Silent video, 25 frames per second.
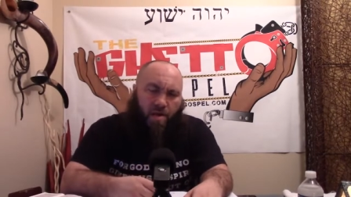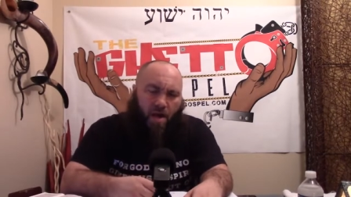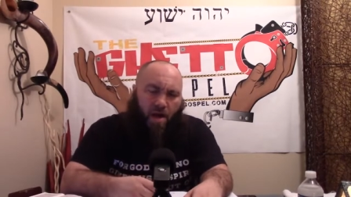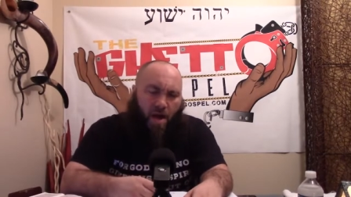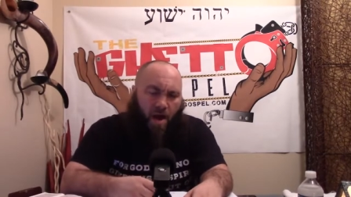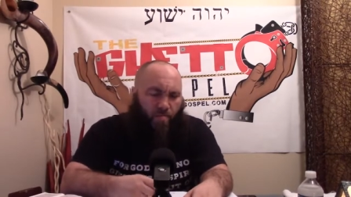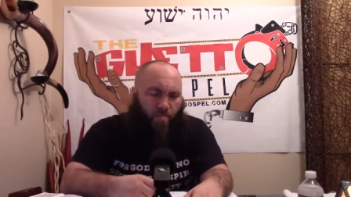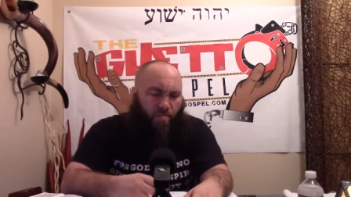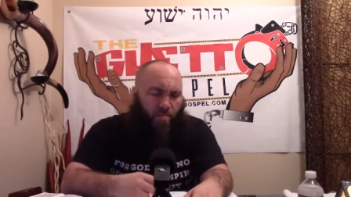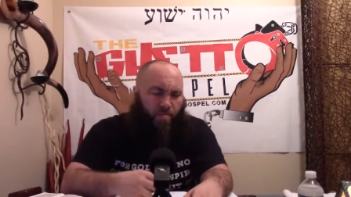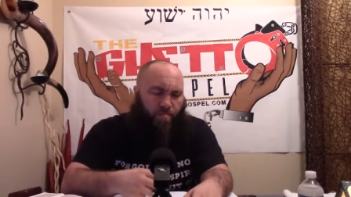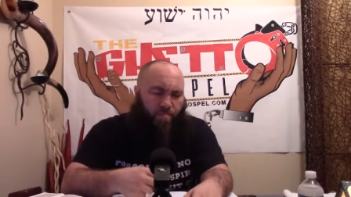
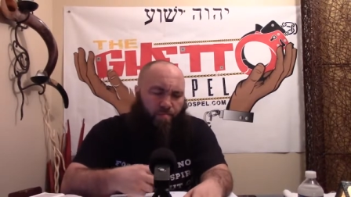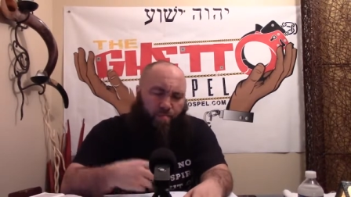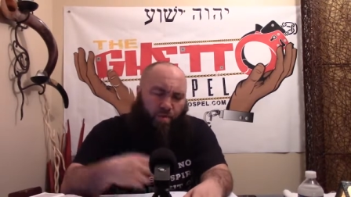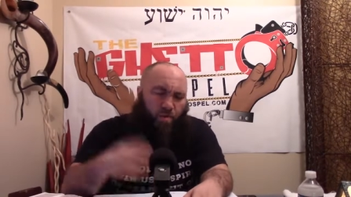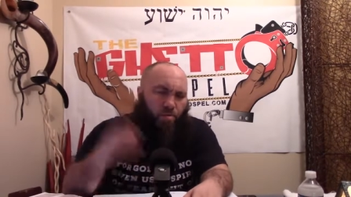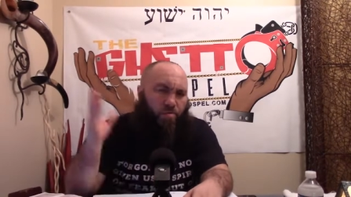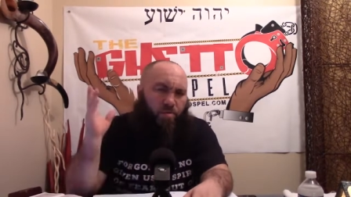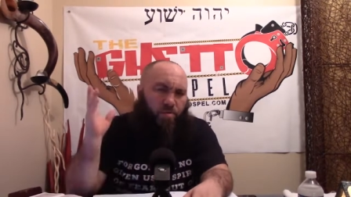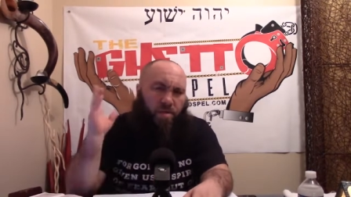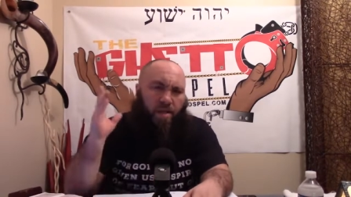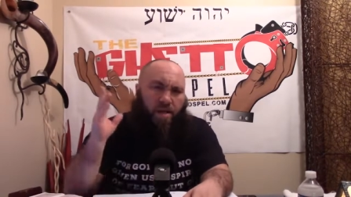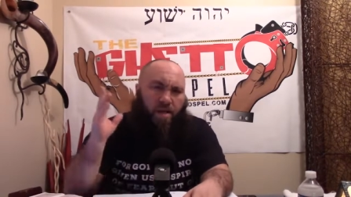I
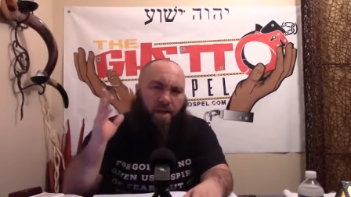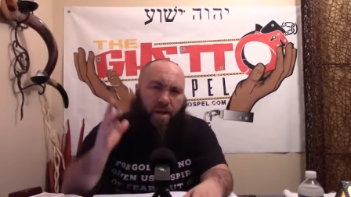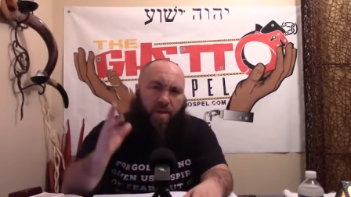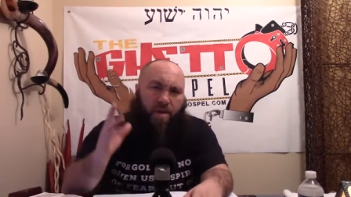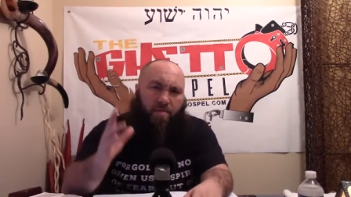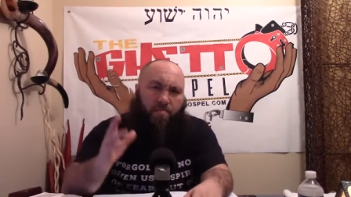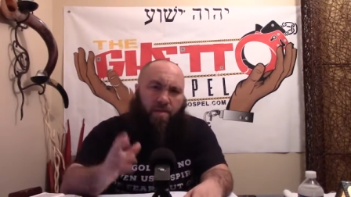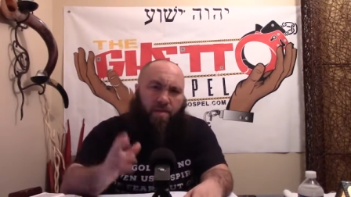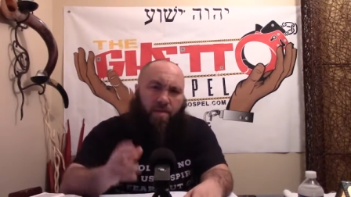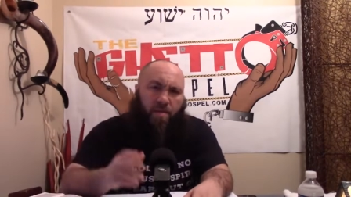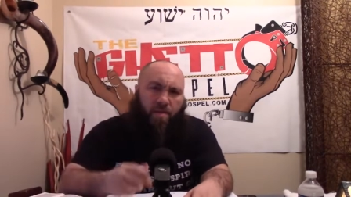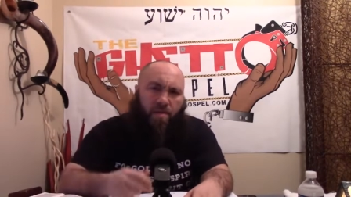rebuke the
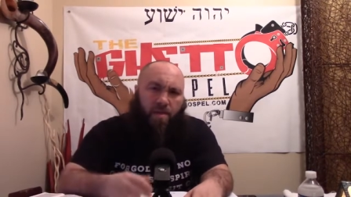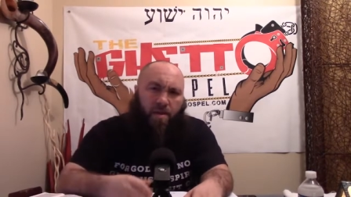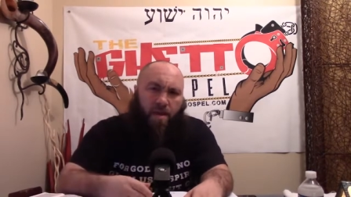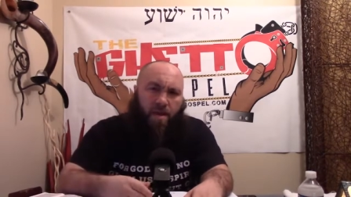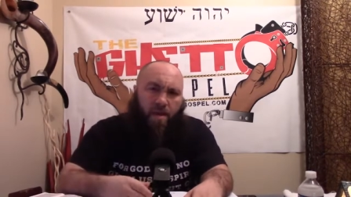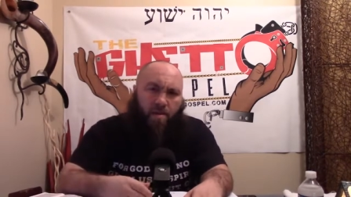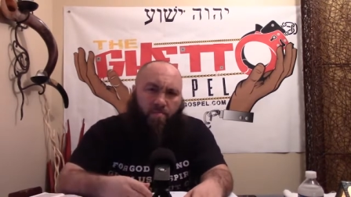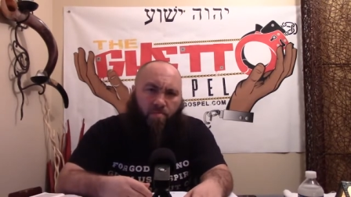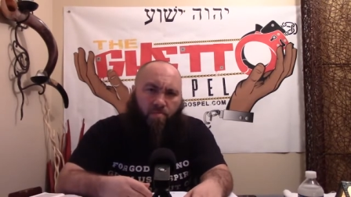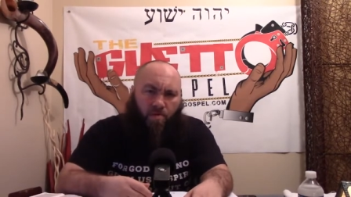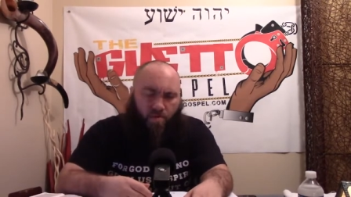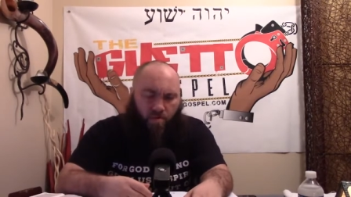enemy in the
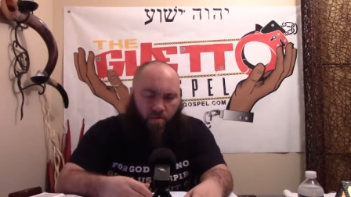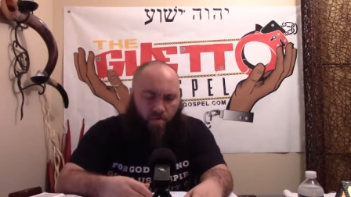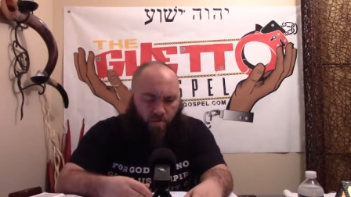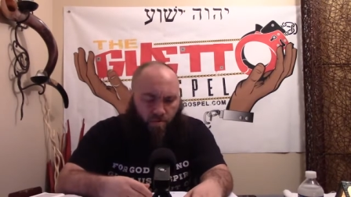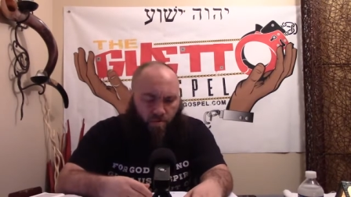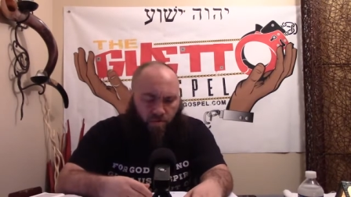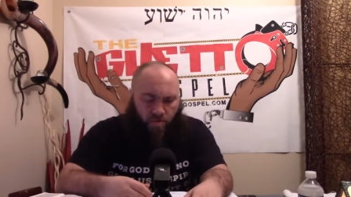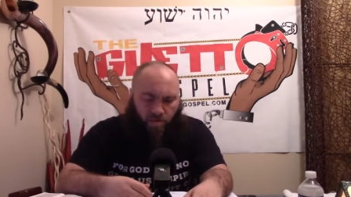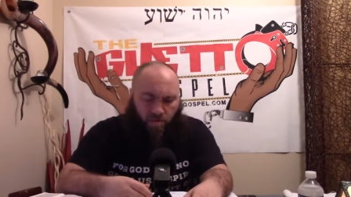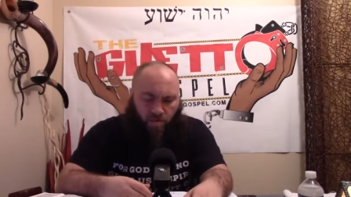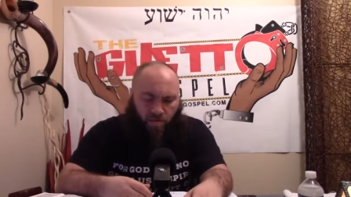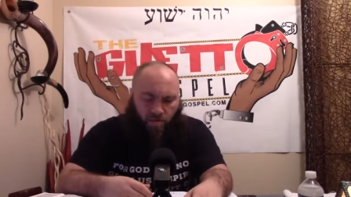name of the
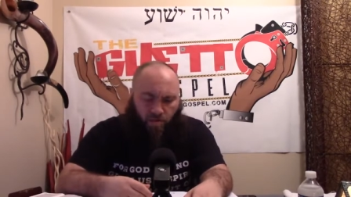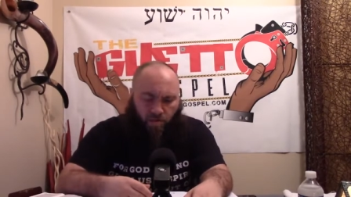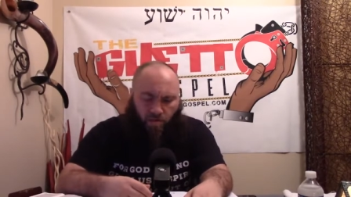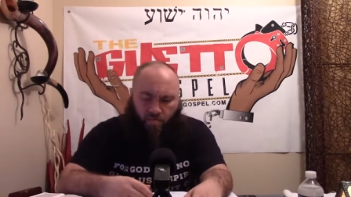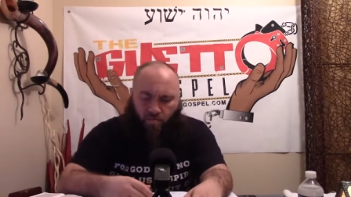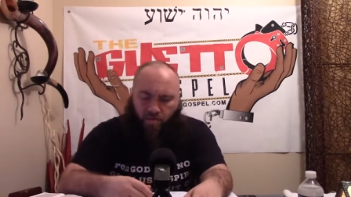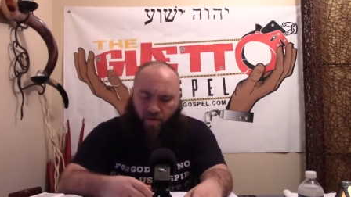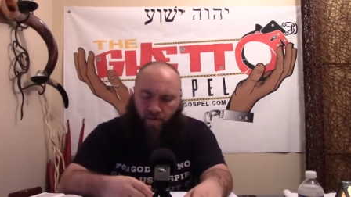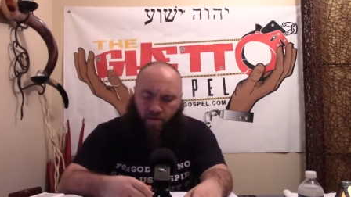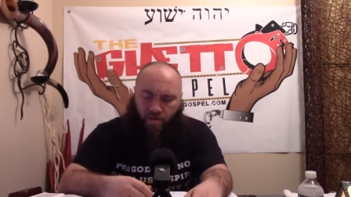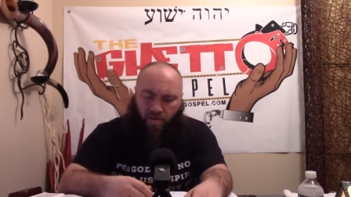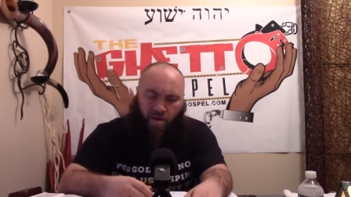Lord Jesus
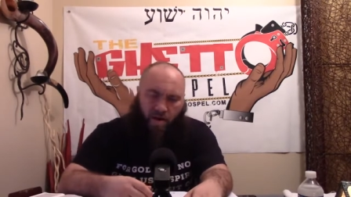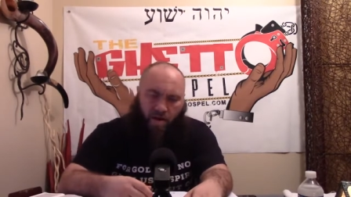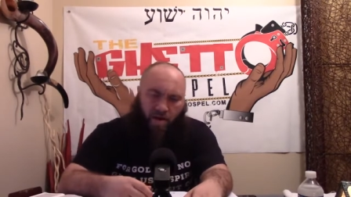Christ.